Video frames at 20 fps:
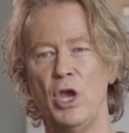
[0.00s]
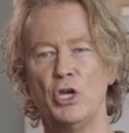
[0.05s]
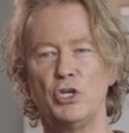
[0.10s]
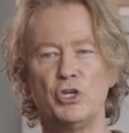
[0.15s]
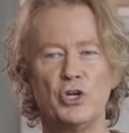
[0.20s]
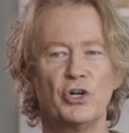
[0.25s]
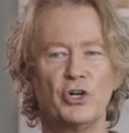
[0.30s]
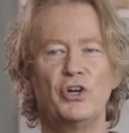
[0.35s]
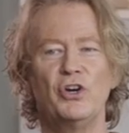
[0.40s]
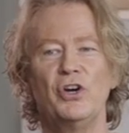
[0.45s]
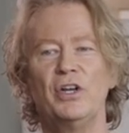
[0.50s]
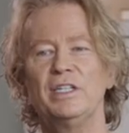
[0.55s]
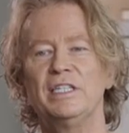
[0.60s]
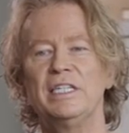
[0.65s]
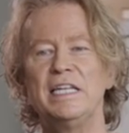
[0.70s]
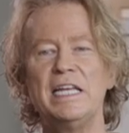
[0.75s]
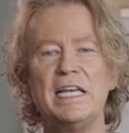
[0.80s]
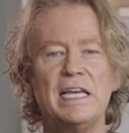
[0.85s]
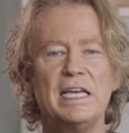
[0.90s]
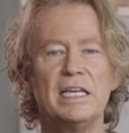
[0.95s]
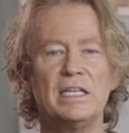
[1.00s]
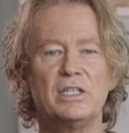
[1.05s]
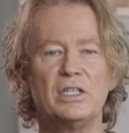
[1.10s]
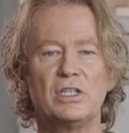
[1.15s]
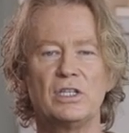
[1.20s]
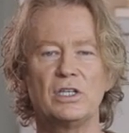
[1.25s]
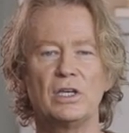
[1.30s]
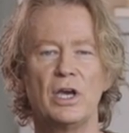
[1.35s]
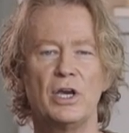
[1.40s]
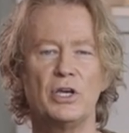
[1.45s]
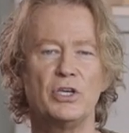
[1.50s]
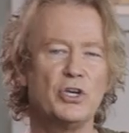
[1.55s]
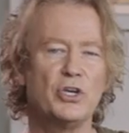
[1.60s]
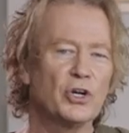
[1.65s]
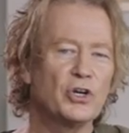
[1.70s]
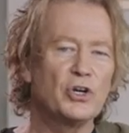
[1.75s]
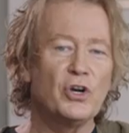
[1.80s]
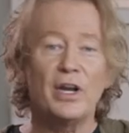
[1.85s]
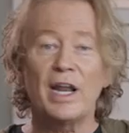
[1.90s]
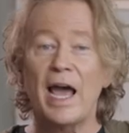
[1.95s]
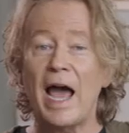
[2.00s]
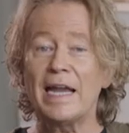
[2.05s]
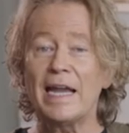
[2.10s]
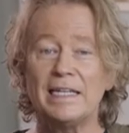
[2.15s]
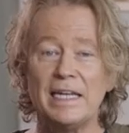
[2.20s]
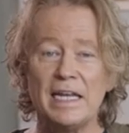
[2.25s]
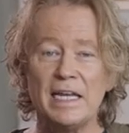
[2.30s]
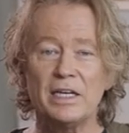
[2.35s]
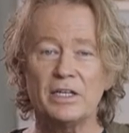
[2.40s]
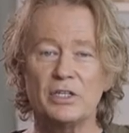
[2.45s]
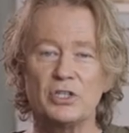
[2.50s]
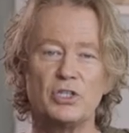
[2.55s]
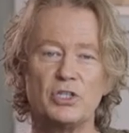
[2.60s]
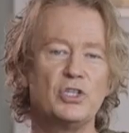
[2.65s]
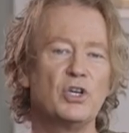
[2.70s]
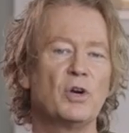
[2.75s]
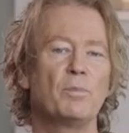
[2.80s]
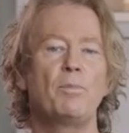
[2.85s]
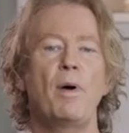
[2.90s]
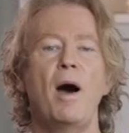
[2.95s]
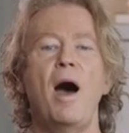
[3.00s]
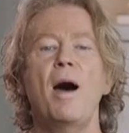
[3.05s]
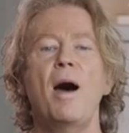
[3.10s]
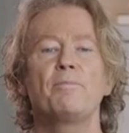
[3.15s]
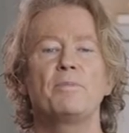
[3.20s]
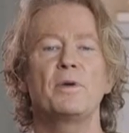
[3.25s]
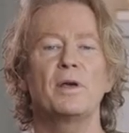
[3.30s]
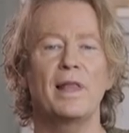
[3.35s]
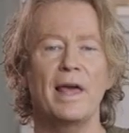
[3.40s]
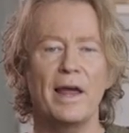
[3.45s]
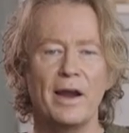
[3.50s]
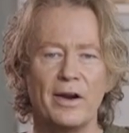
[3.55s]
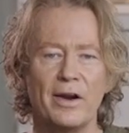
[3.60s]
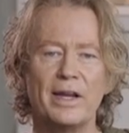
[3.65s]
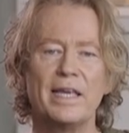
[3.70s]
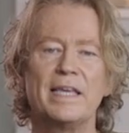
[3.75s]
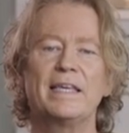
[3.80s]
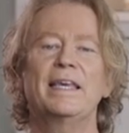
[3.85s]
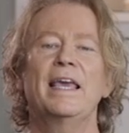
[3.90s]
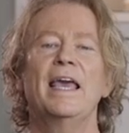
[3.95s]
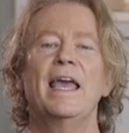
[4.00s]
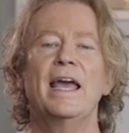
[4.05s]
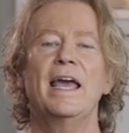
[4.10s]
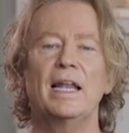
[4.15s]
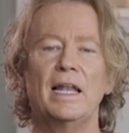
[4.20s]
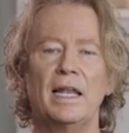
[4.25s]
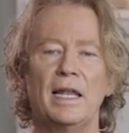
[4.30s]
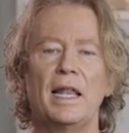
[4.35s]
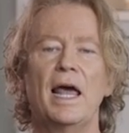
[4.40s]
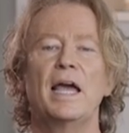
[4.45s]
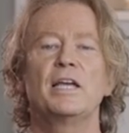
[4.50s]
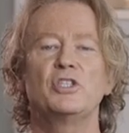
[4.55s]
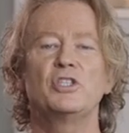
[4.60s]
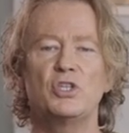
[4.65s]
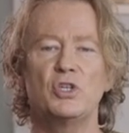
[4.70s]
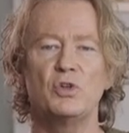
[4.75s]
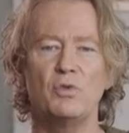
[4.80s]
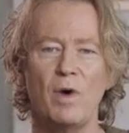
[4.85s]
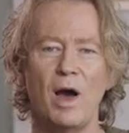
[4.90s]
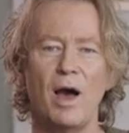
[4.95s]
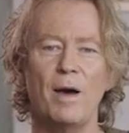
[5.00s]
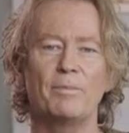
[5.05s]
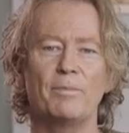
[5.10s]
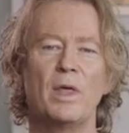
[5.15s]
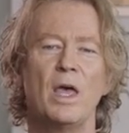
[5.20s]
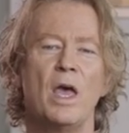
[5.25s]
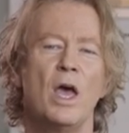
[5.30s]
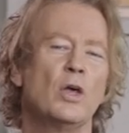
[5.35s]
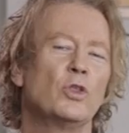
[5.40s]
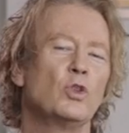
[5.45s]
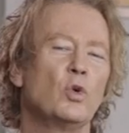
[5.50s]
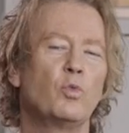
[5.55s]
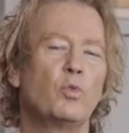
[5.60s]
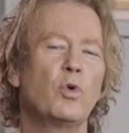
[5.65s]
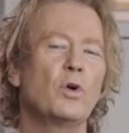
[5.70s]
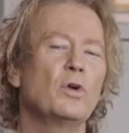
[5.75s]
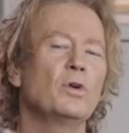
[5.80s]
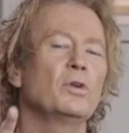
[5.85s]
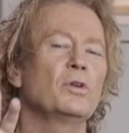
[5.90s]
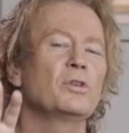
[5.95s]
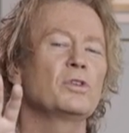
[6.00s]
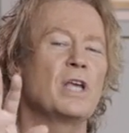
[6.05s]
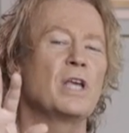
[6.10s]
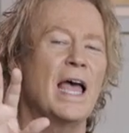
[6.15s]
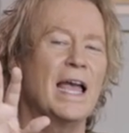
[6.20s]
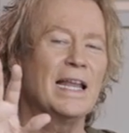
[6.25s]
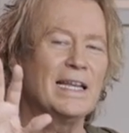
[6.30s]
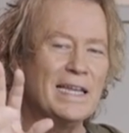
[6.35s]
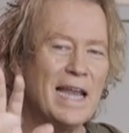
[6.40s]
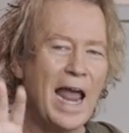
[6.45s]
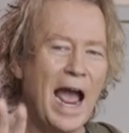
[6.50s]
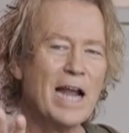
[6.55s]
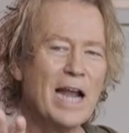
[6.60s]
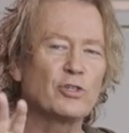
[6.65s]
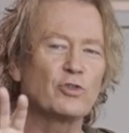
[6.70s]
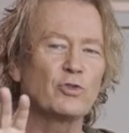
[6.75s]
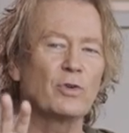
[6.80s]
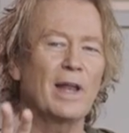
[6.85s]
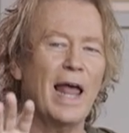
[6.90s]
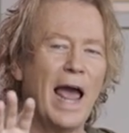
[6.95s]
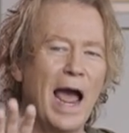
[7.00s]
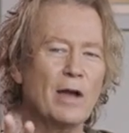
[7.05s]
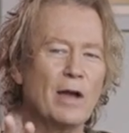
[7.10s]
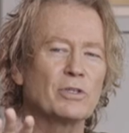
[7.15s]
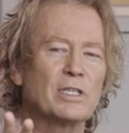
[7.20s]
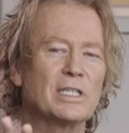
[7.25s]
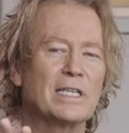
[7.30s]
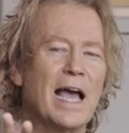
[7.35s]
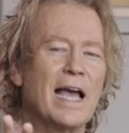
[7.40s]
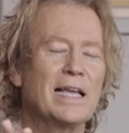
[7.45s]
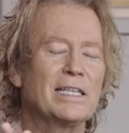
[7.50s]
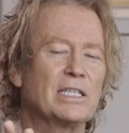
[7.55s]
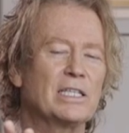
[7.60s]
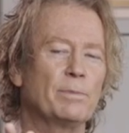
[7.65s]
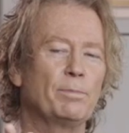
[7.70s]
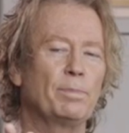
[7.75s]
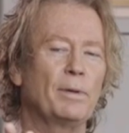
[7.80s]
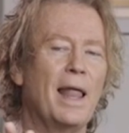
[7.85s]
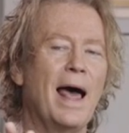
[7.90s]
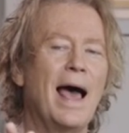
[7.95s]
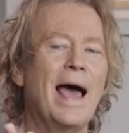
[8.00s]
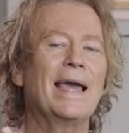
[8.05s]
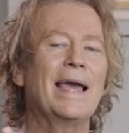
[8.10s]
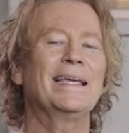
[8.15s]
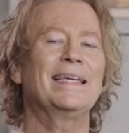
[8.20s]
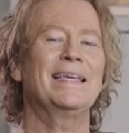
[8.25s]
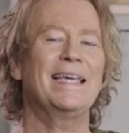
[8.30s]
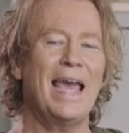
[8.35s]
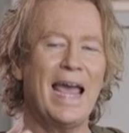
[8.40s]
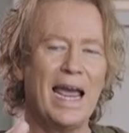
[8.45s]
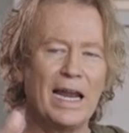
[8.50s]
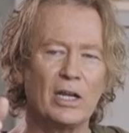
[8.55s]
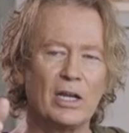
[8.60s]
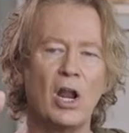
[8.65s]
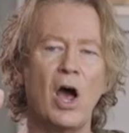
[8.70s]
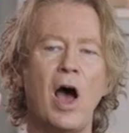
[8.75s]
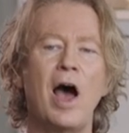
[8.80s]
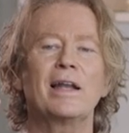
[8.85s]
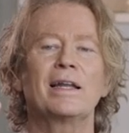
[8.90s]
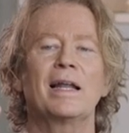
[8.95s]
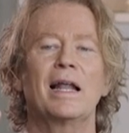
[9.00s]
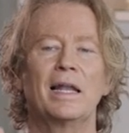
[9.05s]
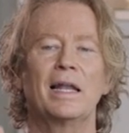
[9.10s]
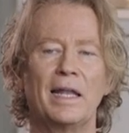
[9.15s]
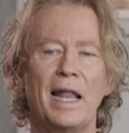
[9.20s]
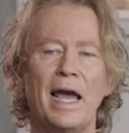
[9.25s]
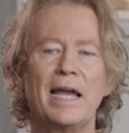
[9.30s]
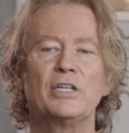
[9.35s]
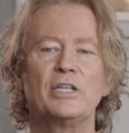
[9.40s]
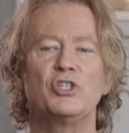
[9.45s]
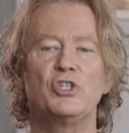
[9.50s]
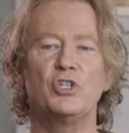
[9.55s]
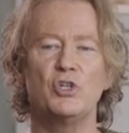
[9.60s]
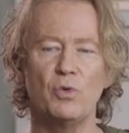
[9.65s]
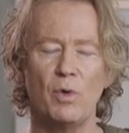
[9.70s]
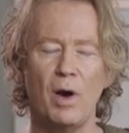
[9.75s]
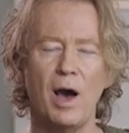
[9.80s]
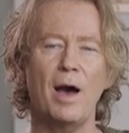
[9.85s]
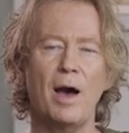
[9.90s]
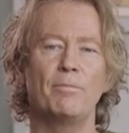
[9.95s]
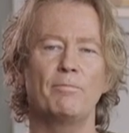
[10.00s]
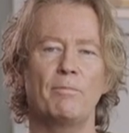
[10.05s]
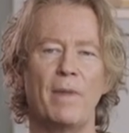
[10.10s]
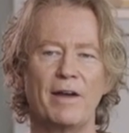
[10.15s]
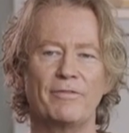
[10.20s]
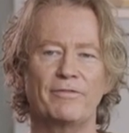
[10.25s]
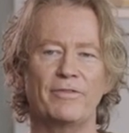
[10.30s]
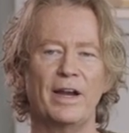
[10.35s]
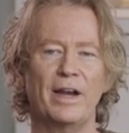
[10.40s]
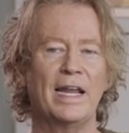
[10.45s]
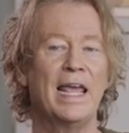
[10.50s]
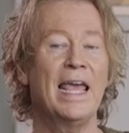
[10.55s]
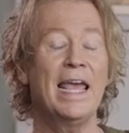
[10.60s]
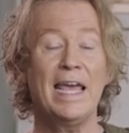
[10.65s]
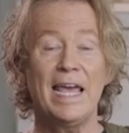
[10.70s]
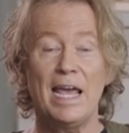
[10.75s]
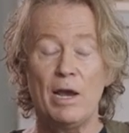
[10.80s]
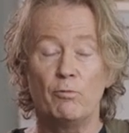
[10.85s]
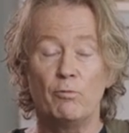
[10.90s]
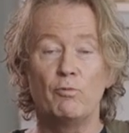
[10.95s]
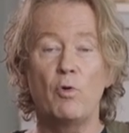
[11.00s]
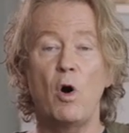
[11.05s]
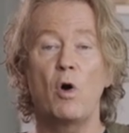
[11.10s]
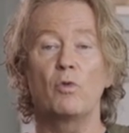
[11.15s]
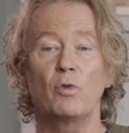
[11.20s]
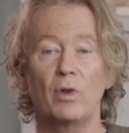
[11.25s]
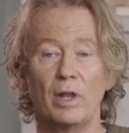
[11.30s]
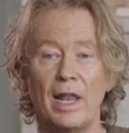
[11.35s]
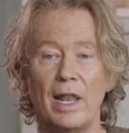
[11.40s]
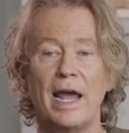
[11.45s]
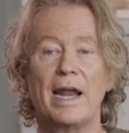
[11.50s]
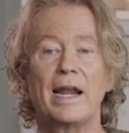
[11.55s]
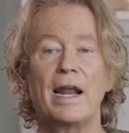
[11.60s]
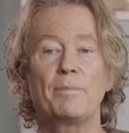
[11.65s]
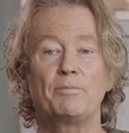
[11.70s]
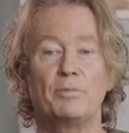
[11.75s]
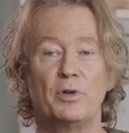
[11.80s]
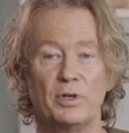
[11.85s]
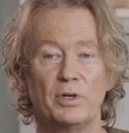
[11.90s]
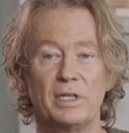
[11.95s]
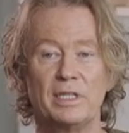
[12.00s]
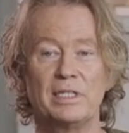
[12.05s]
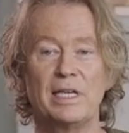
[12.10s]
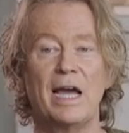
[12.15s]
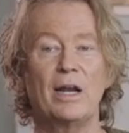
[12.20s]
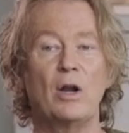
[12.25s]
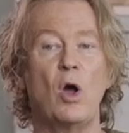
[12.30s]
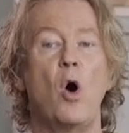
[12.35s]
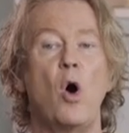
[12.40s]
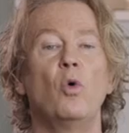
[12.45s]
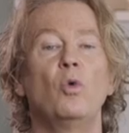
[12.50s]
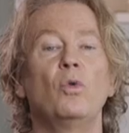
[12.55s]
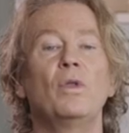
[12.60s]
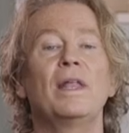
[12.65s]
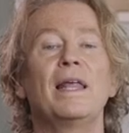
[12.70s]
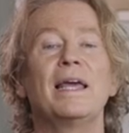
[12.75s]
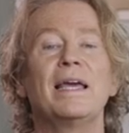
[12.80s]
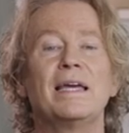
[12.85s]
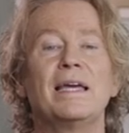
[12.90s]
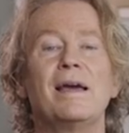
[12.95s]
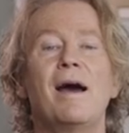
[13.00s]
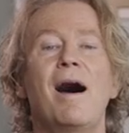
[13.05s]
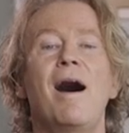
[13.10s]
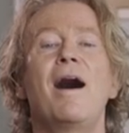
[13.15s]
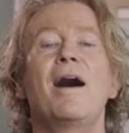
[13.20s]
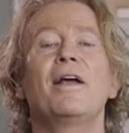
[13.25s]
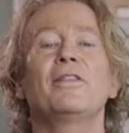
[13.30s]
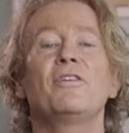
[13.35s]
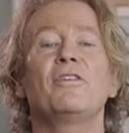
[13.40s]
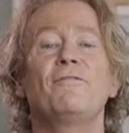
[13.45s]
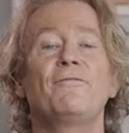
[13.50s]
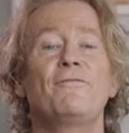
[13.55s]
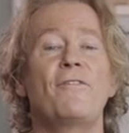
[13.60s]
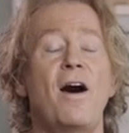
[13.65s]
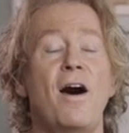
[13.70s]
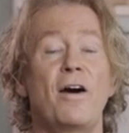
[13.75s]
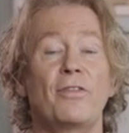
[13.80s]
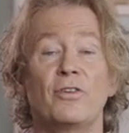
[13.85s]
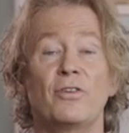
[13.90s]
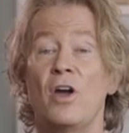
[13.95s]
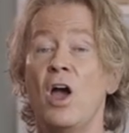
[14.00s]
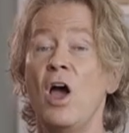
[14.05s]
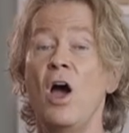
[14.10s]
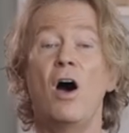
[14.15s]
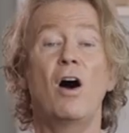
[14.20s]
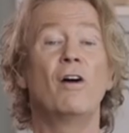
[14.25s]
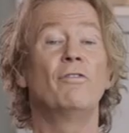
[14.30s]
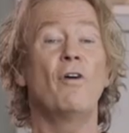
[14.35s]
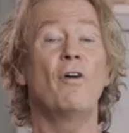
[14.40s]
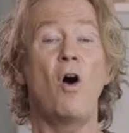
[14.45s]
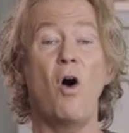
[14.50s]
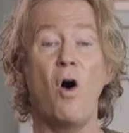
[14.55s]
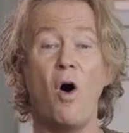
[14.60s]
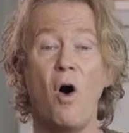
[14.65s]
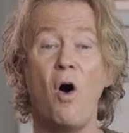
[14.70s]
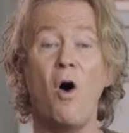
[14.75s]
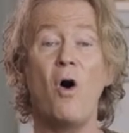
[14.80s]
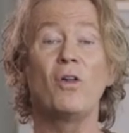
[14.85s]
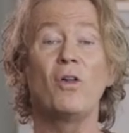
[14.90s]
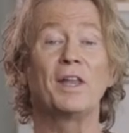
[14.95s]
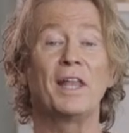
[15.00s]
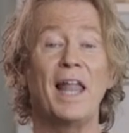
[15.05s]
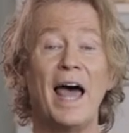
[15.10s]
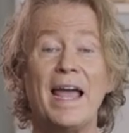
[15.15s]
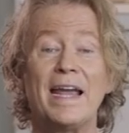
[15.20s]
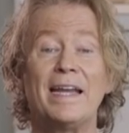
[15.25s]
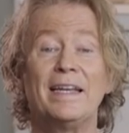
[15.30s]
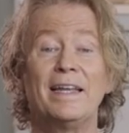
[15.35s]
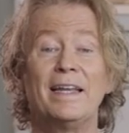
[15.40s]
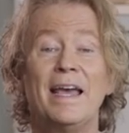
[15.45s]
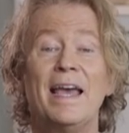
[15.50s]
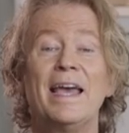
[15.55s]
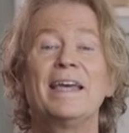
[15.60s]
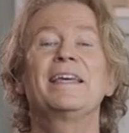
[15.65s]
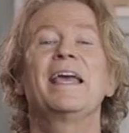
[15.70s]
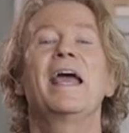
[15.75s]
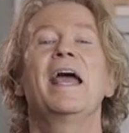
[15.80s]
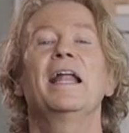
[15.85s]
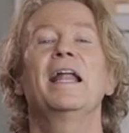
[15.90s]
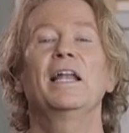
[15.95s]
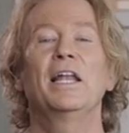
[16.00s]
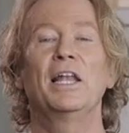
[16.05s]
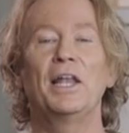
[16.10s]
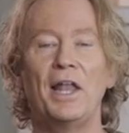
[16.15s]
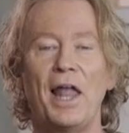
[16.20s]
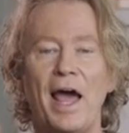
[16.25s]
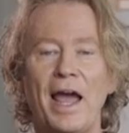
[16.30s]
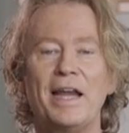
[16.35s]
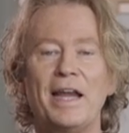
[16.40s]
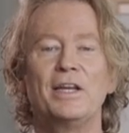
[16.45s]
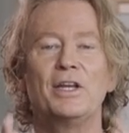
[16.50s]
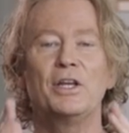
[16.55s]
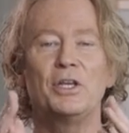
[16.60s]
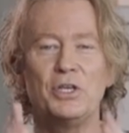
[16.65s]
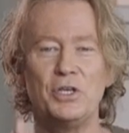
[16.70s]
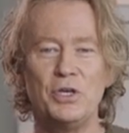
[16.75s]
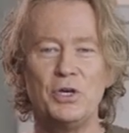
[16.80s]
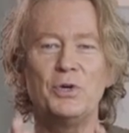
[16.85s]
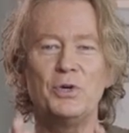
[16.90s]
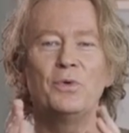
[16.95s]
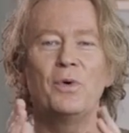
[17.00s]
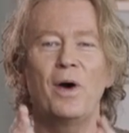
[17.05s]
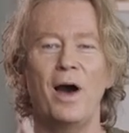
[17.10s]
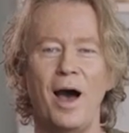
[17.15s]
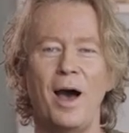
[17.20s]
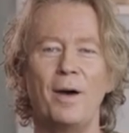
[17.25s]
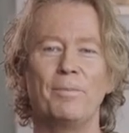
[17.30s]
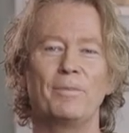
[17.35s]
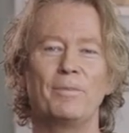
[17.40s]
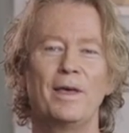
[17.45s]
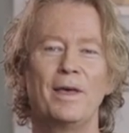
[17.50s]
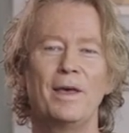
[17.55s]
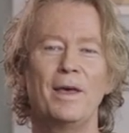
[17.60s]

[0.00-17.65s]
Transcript: Your good deeds, your good ideas, your popularity can't light you up. The world's natural outside supply cannot light you up, my friend. It won't light up your design. Only God, the Father of all light, can light you up.